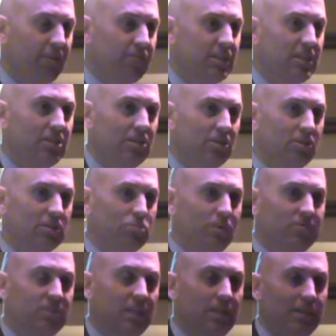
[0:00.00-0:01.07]
15 years,
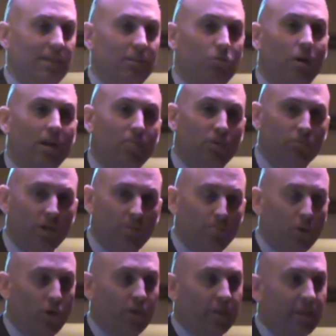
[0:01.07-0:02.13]
we've seen an incredible
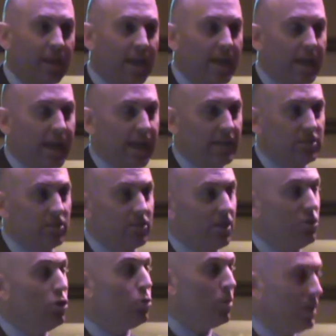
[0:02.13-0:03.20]
rebirth as
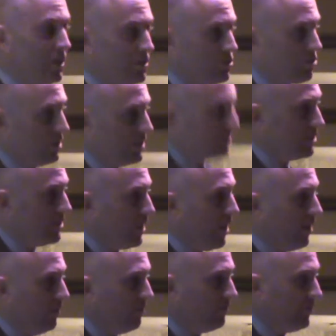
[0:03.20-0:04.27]
the new industries
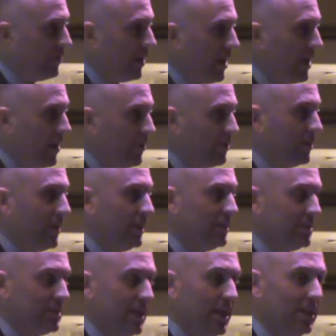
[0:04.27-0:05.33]
of the
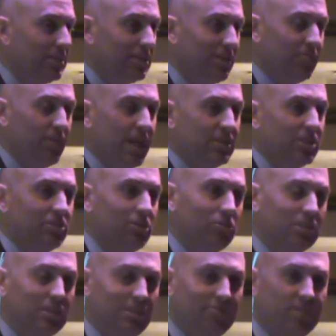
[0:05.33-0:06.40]
United States and of
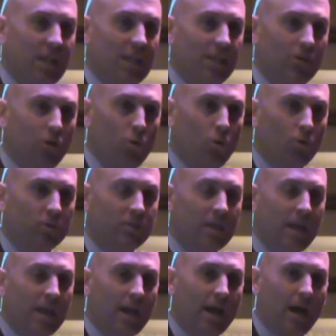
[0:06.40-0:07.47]
Massachusetts have taken
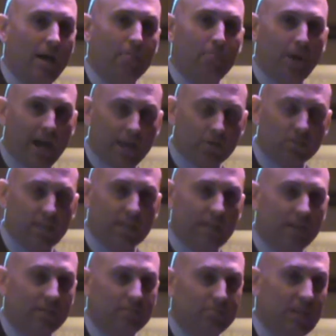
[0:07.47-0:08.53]
hold.
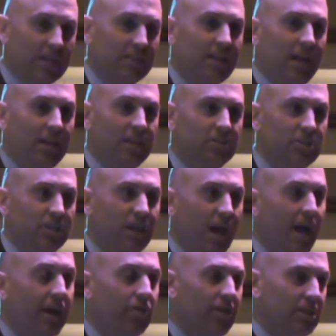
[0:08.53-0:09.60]
Biotechnology,
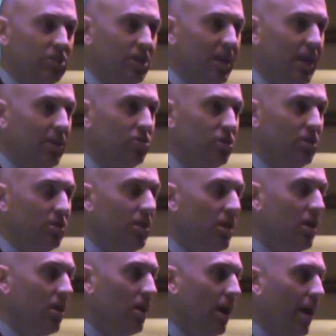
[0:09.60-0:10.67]
higher education,
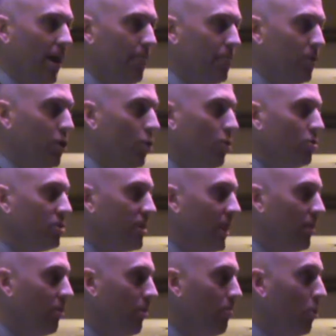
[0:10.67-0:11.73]
those
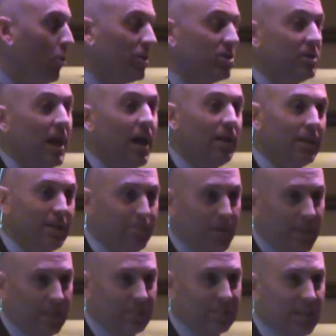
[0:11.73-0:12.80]
that are a more solid
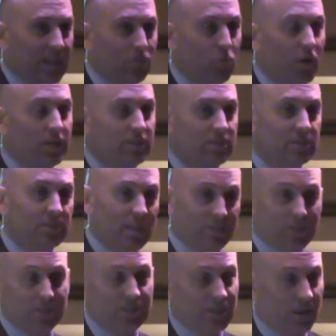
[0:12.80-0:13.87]
mainstay, ones
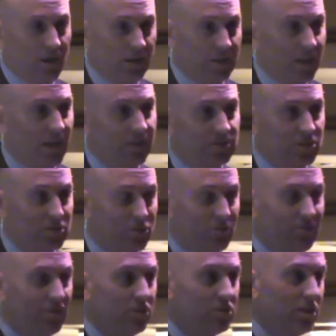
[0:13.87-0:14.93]
such as our colleges and
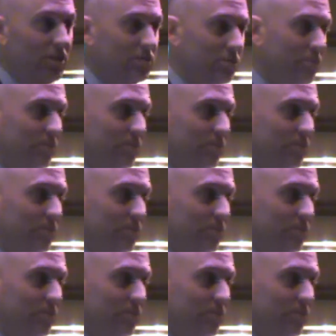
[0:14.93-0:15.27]
universities,